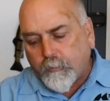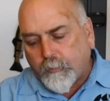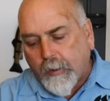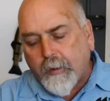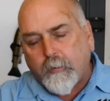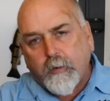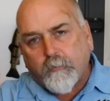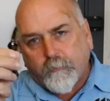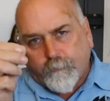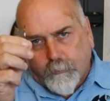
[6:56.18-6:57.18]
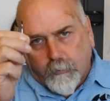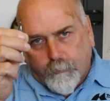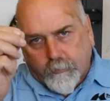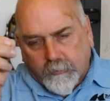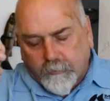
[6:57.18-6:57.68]
that is for a
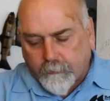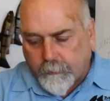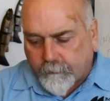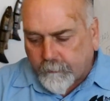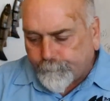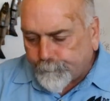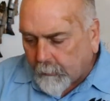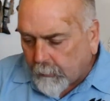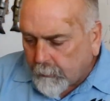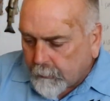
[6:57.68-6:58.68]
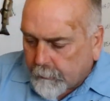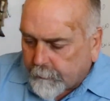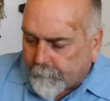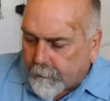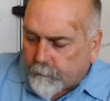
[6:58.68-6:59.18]
particular reason. The
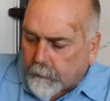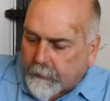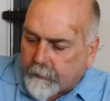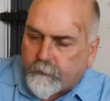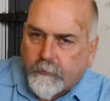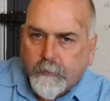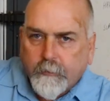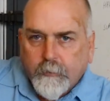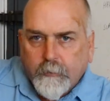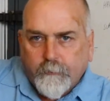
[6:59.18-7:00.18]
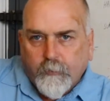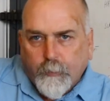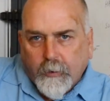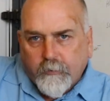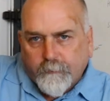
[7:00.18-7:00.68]
first one is, if your
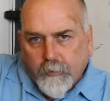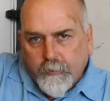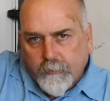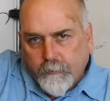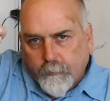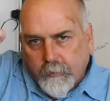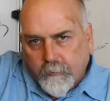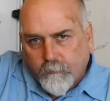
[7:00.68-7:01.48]
bait's floating a little bit and